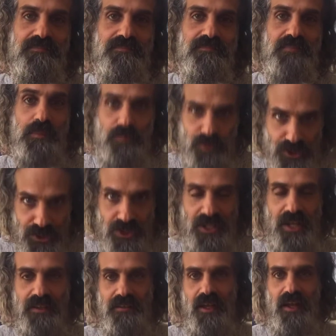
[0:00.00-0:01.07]

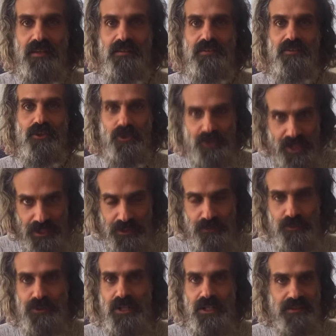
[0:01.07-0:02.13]
Appreciate that. Connect
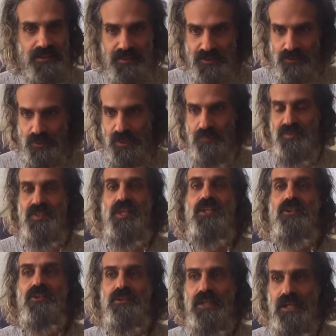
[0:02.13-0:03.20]
with that. This is what I'm saying.
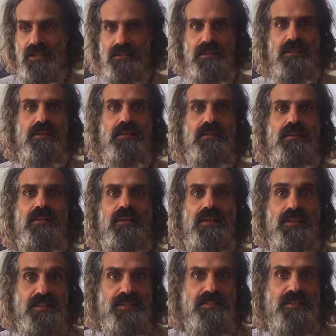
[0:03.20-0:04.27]
Connecting
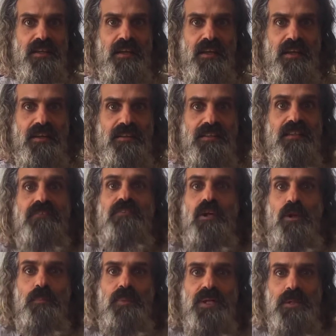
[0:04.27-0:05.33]
is
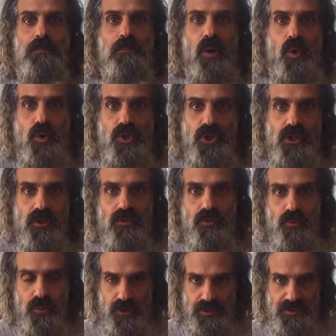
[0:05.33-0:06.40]
develop an emotion
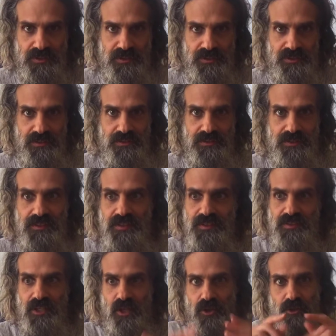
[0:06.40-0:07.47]
towards this. This is
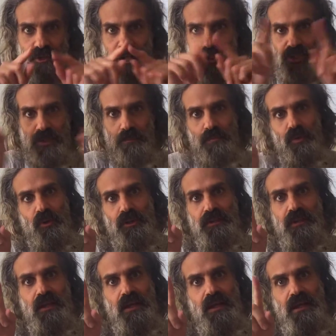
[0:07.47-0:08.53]
a connection point,
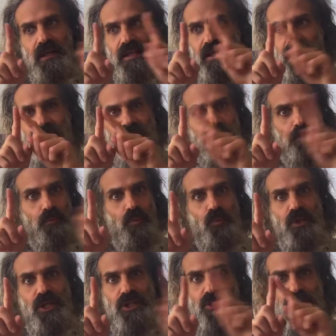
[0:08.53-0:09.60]
is a
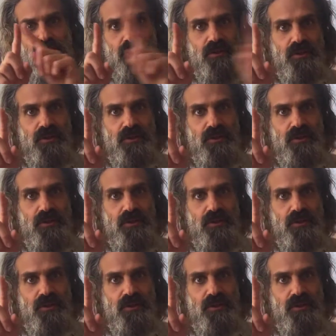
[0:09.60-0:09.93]
bridge